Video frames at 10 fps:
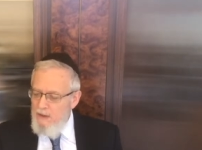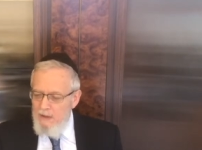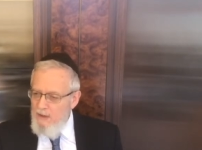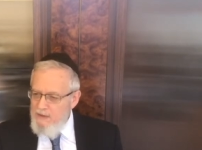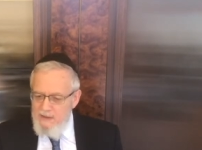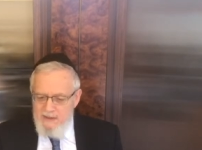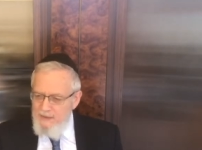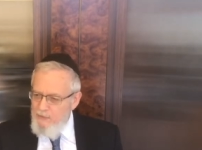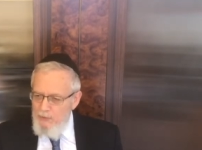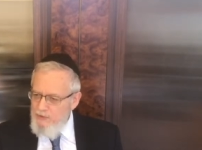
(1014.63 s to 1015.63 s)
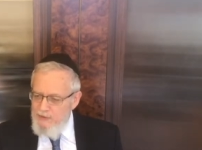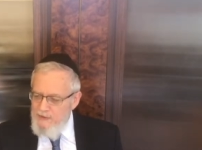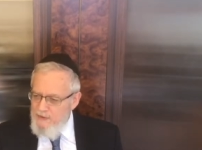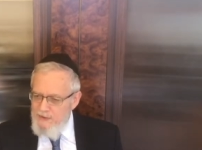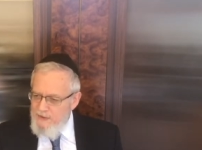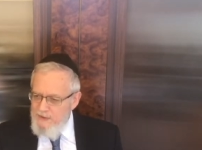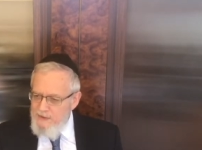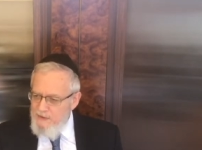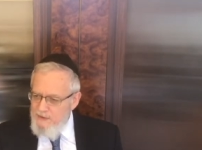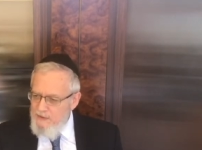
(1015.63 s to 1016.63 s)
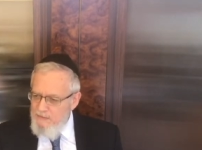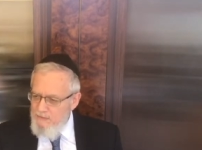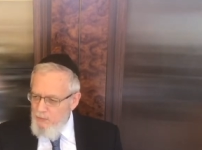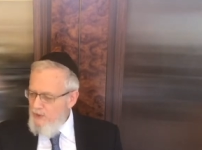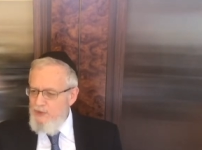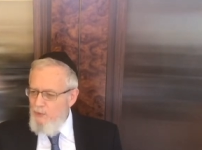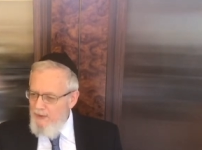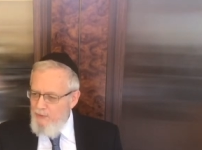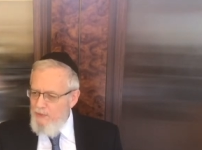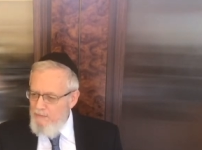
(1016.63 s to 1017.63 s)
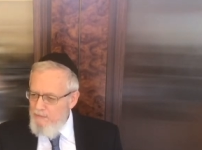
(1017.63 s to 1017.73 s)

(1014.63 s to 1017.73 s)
God says, I have no interest in this existence whatsoever.